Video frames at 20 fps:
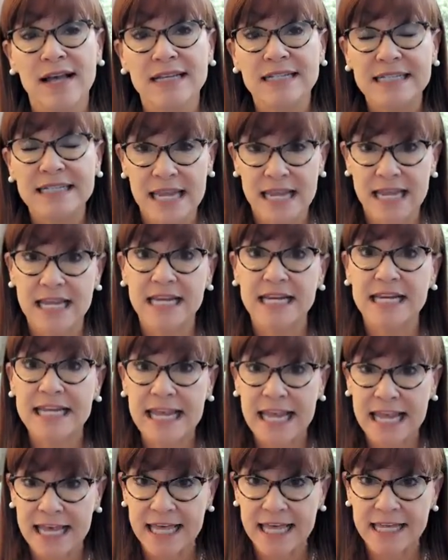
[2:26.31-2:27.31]
take it
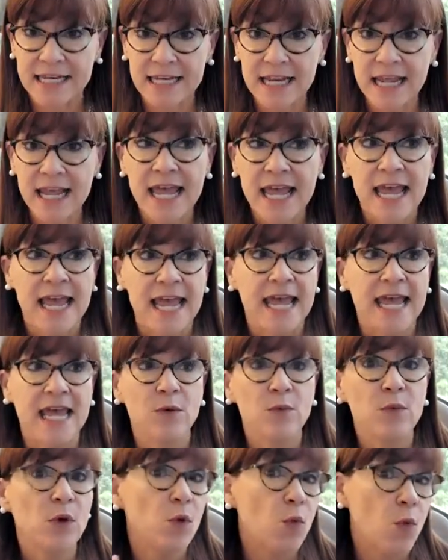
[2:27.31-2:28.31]
again, and
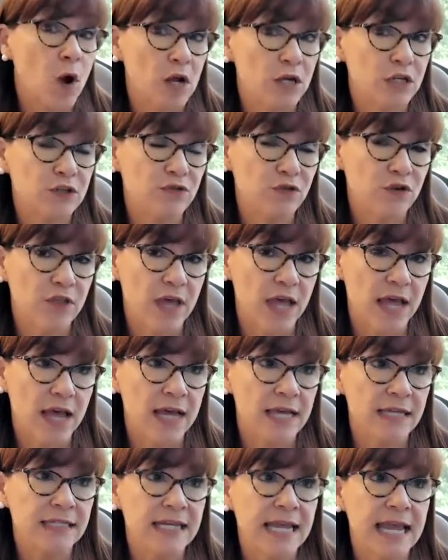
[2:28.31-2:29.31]
we'll watch for that.